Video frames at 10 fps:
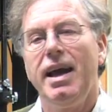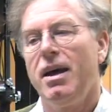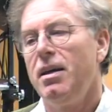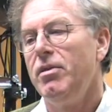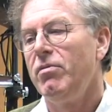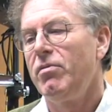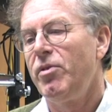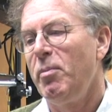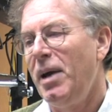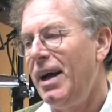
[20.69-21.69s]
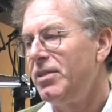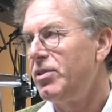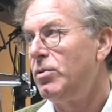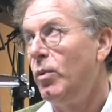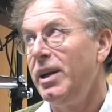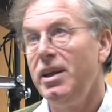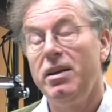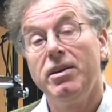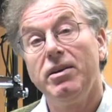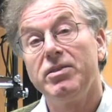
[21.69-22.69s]
And for the past twenty
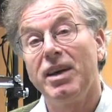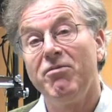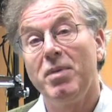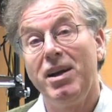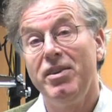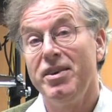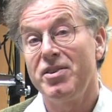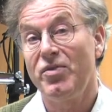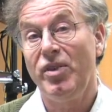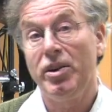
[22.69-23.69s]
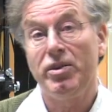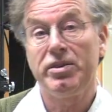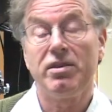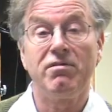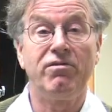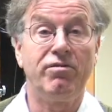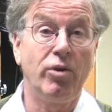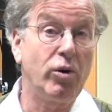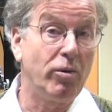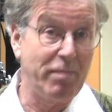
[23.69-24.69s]
years, I've been in this field of
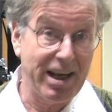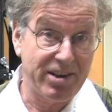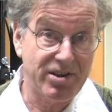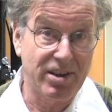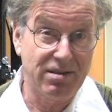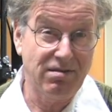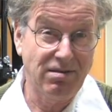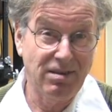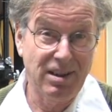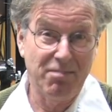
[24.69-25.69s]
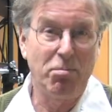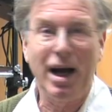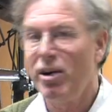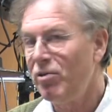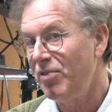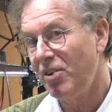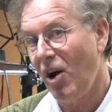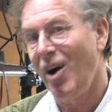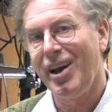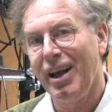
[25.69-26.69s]
photomedicine,
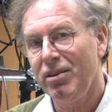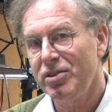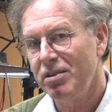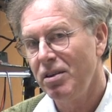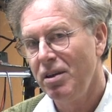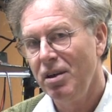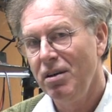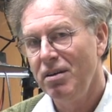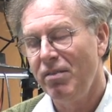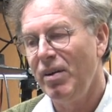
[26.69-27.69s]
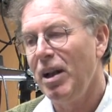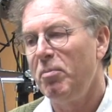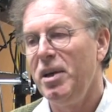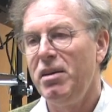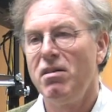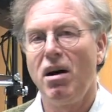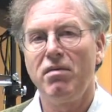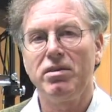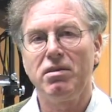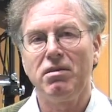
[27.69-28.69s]
biophotonics, developing
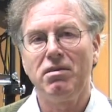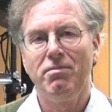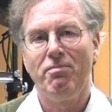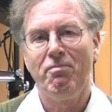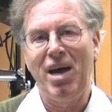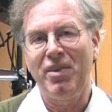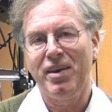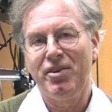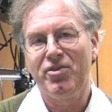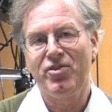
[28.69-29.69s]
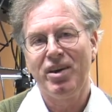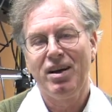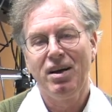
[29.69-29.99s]
novel methods,